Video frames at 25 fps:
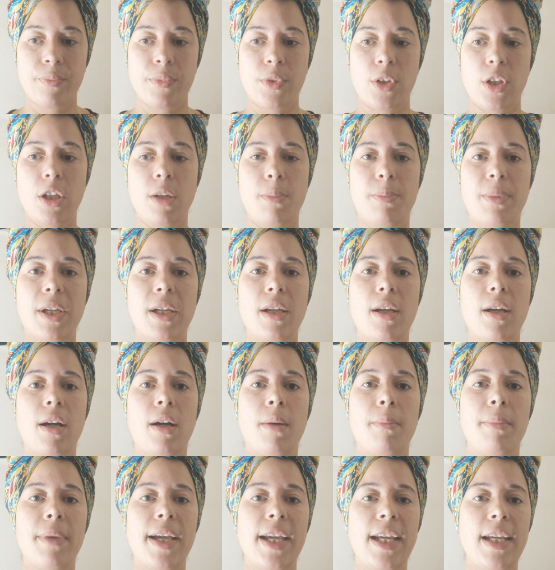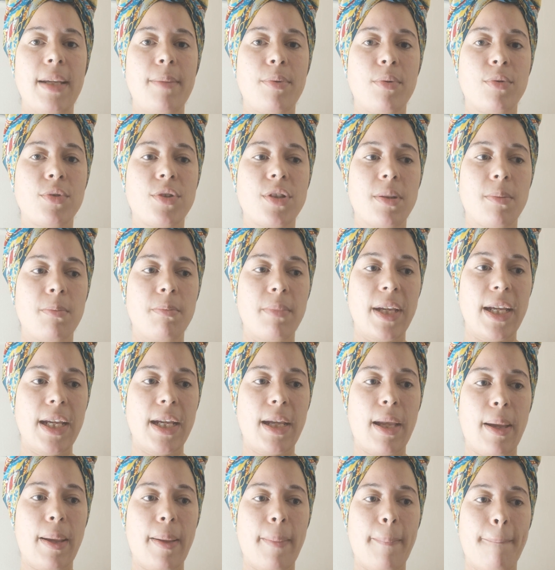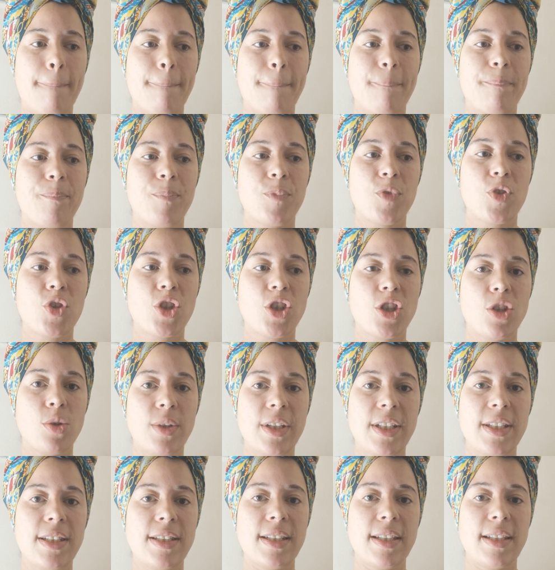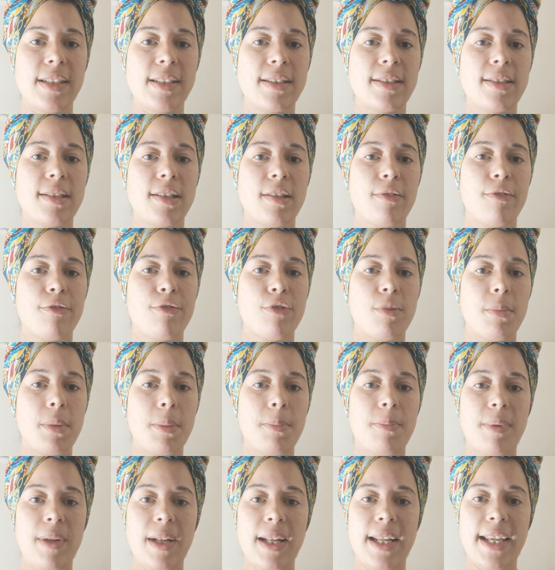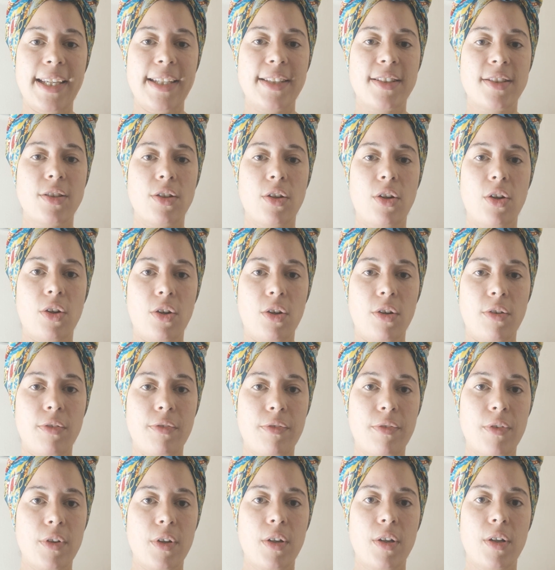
You become able to make choices from a place of